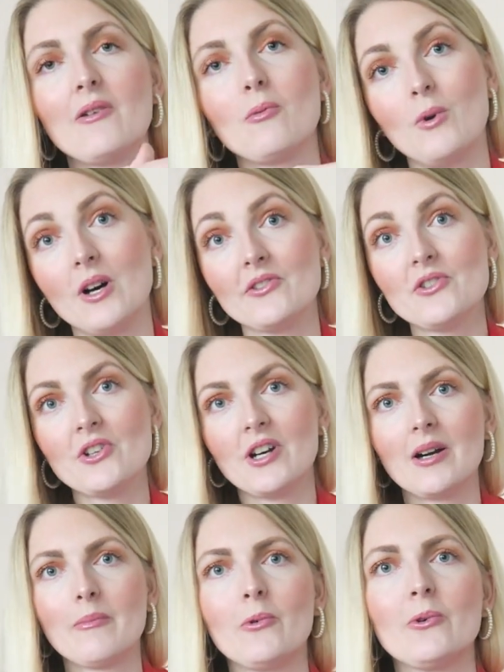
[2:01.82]
have one
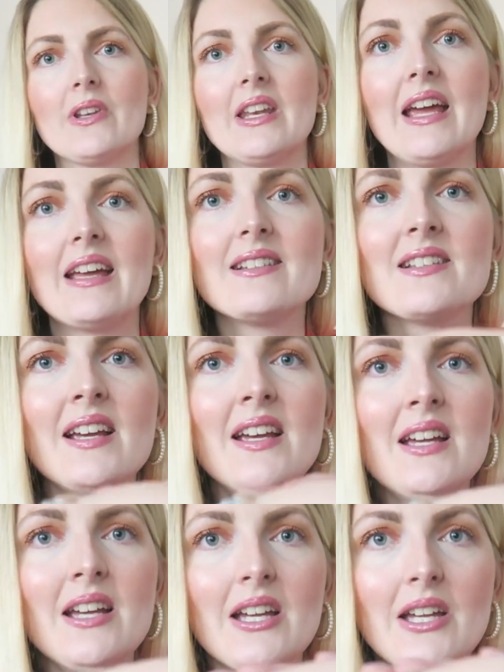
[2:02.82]
charm on that.
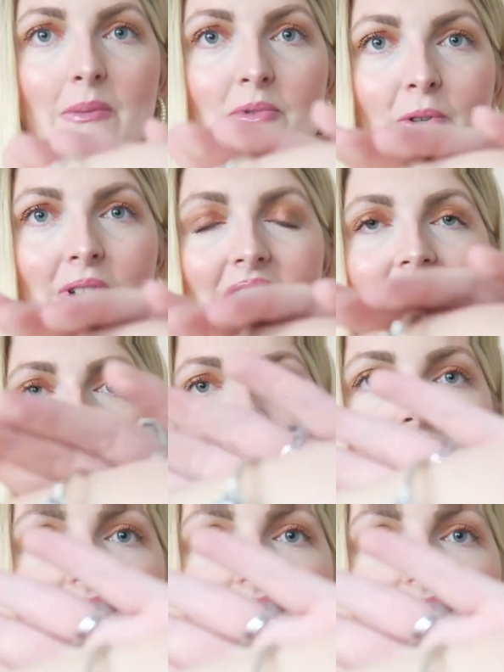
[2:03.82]
Um, so this is